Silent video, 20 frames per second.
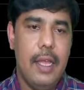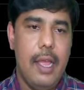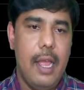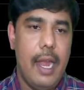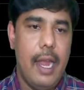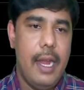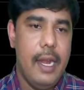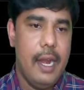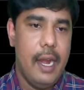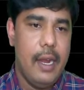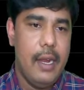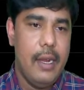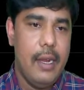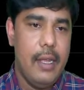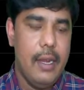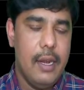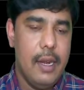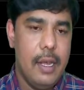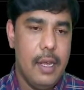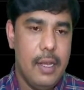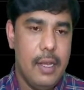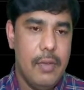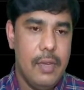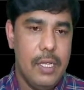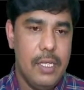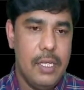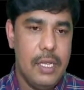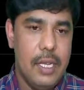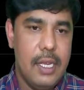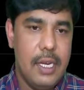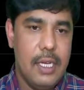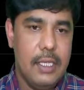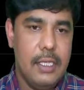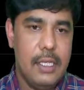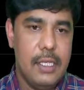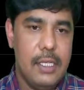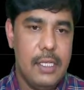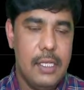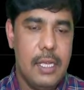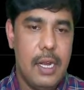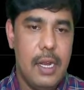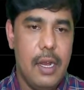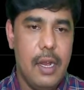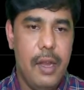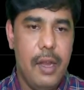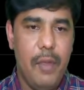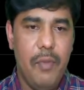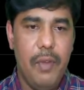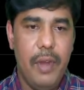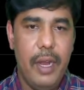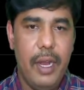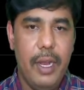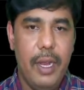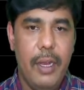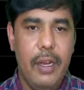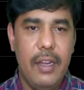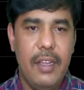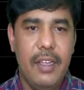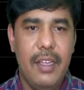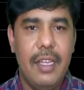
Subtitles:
and anti-clockwise directions are different,